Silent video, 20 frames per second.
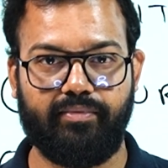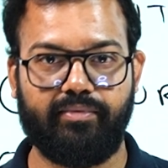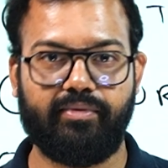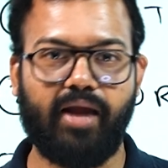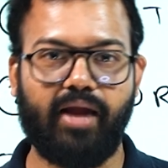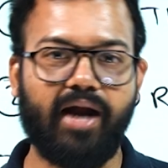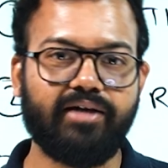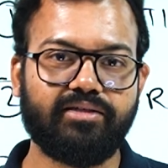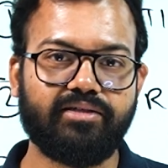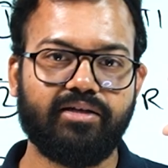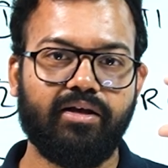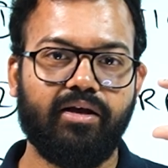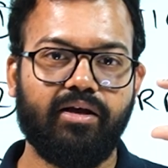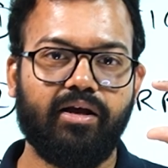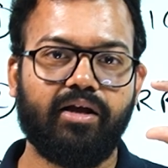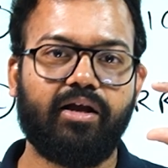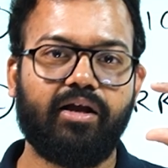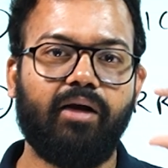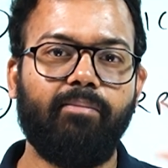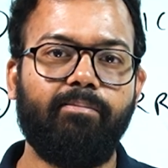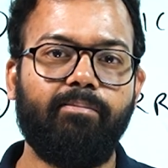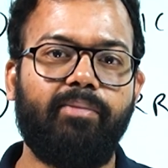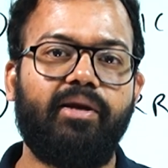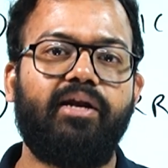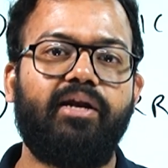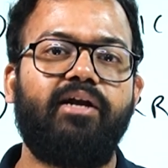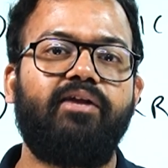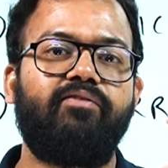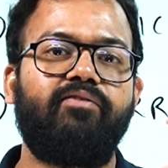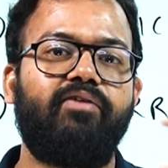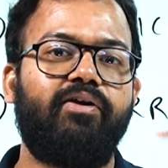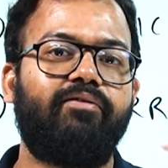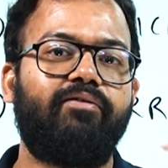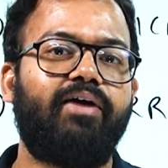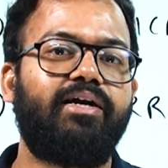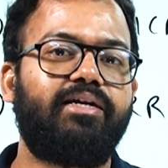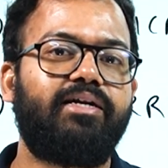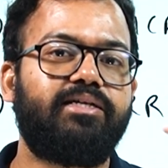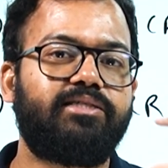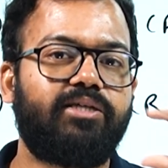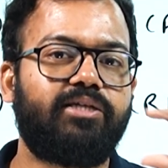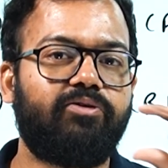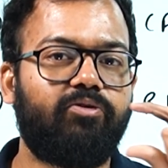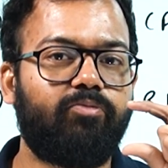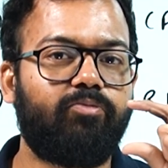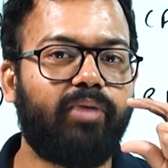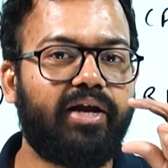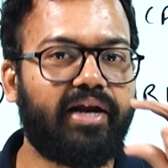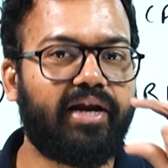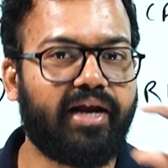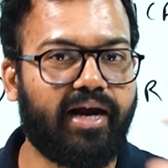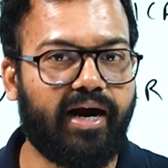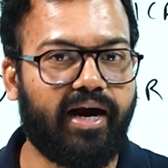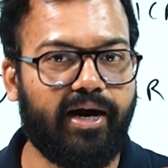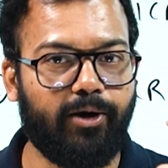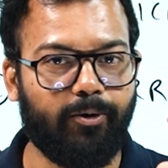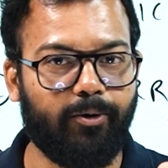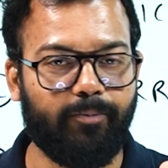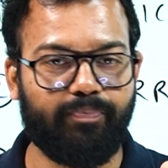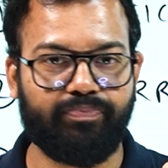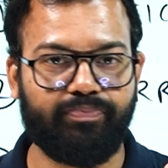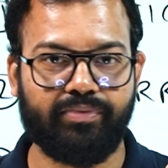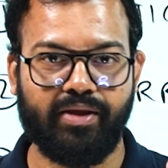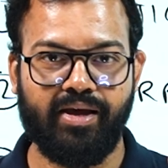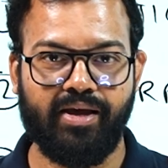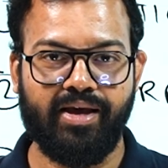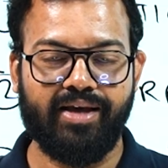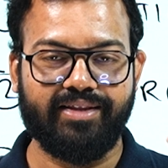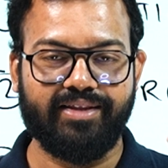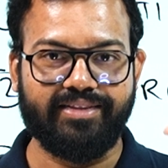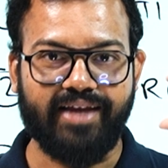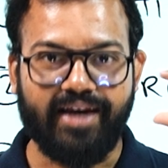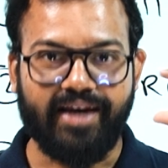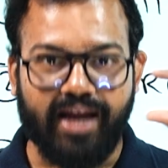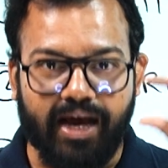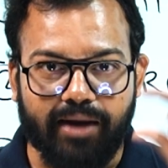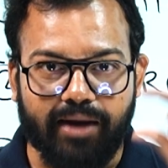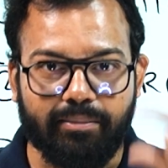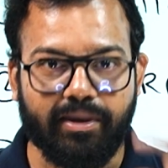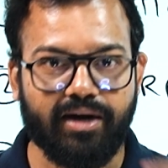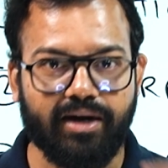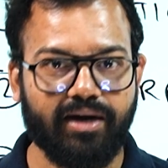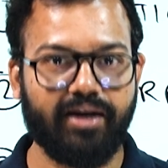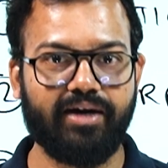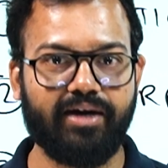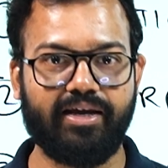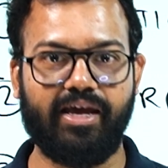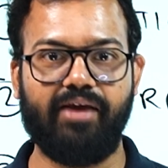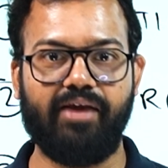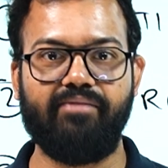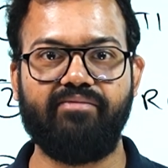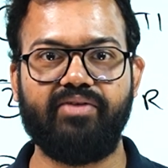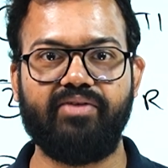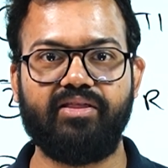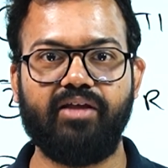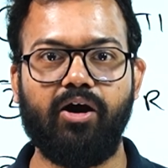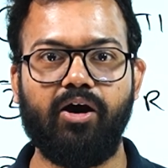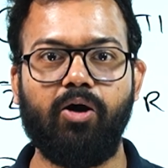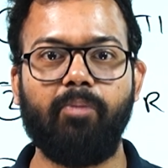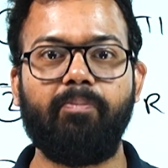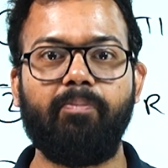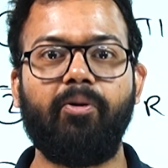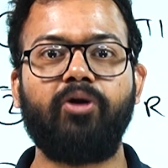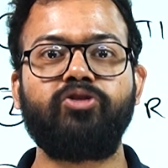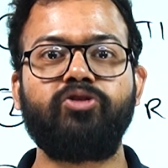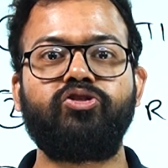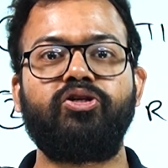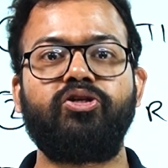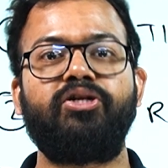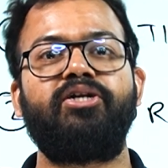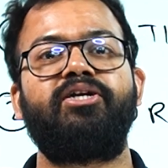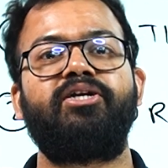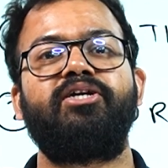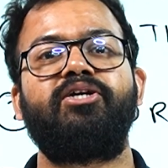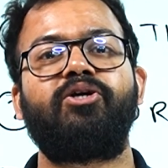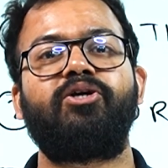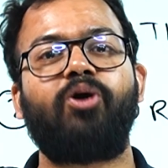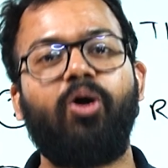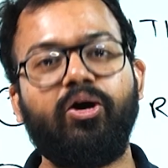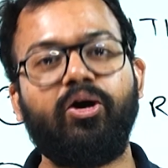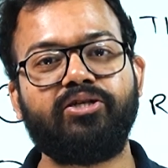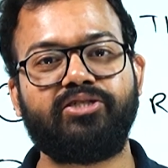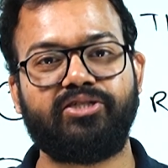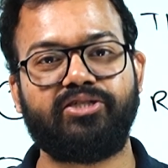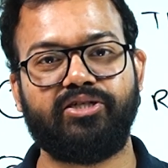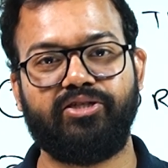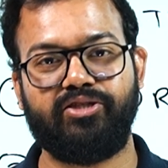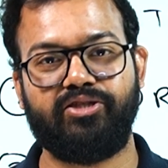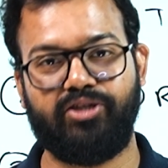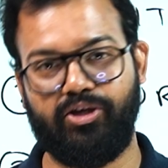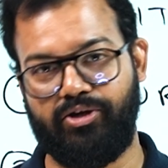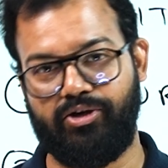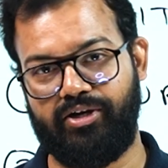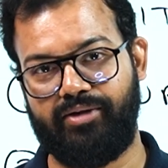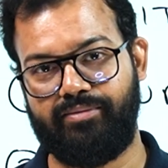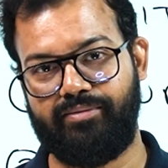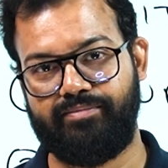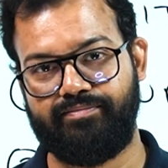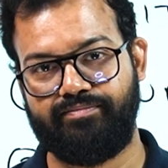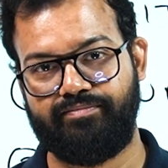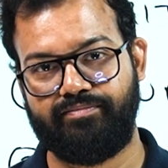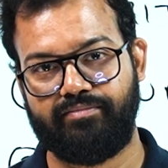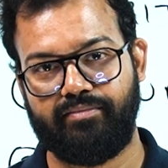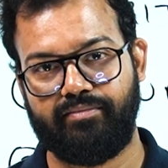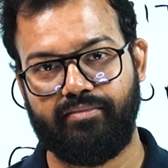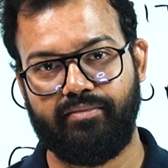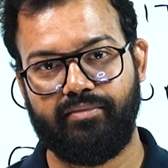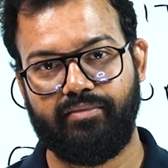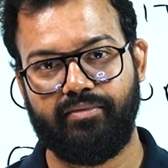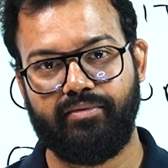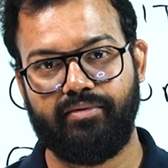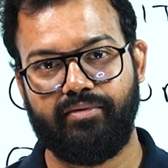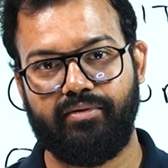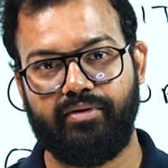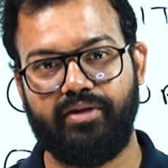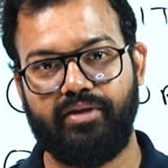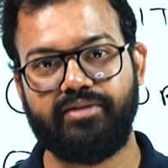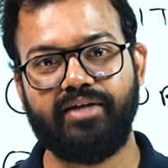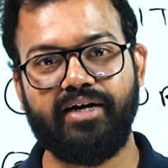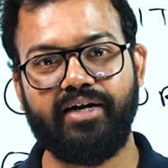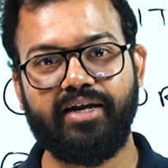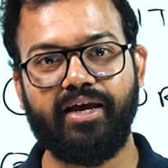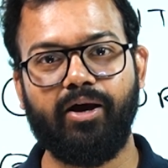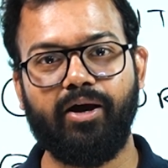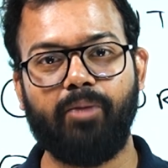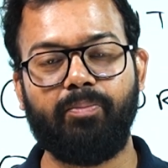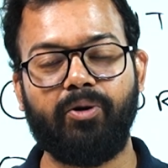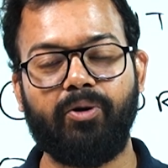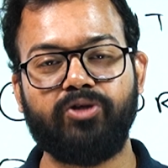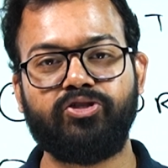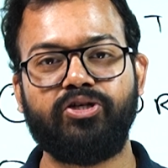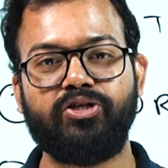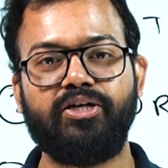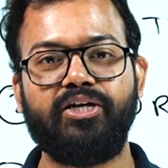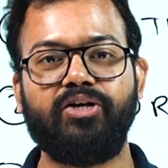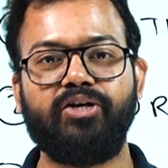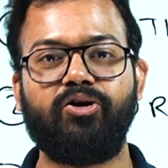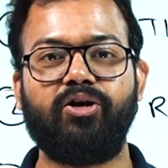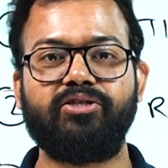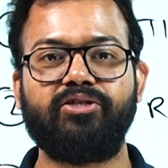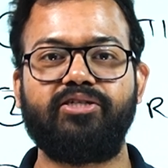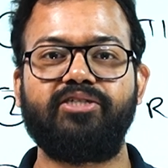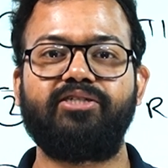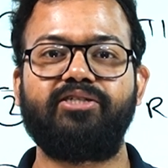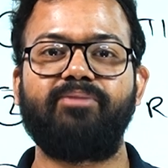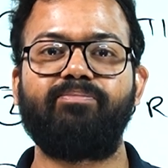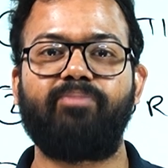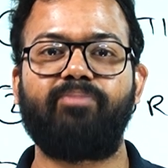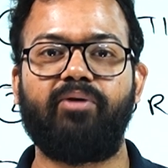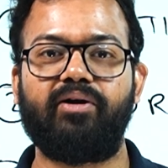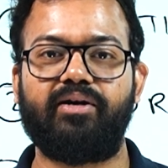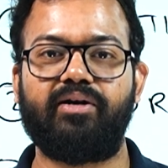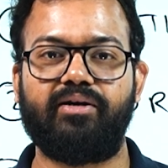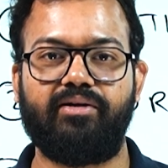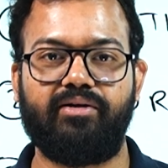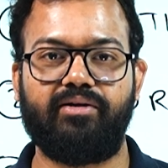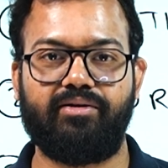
That's comparative advantage given by Ricardo. Then Haberler came with the opportunity cost theory. He said that opportunity cost is important.